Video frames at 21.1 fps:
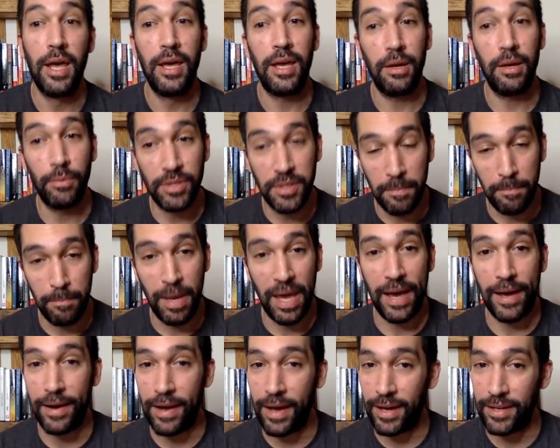it was a
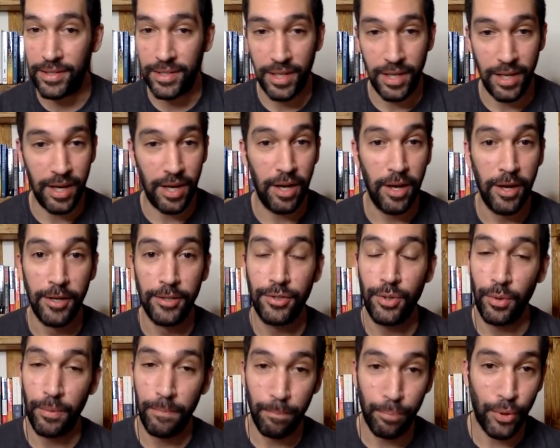bad idea
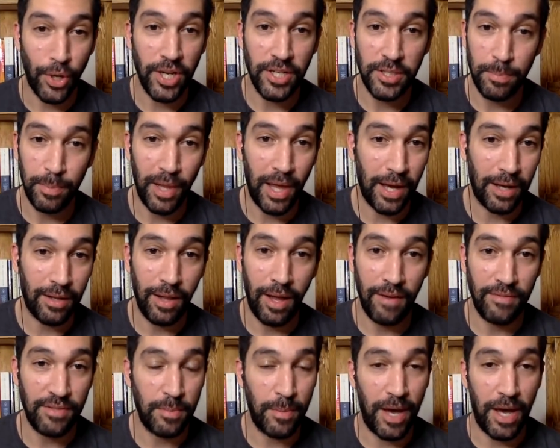to embrace Black
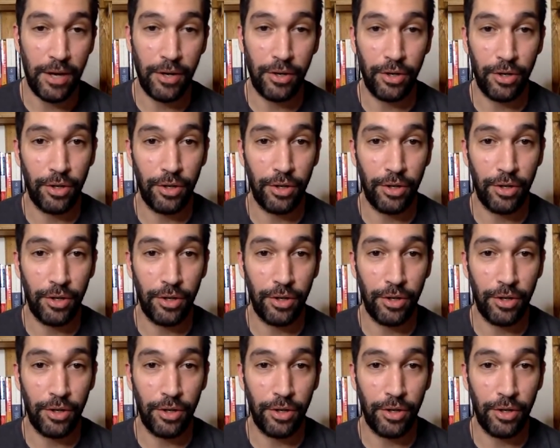Lives Matter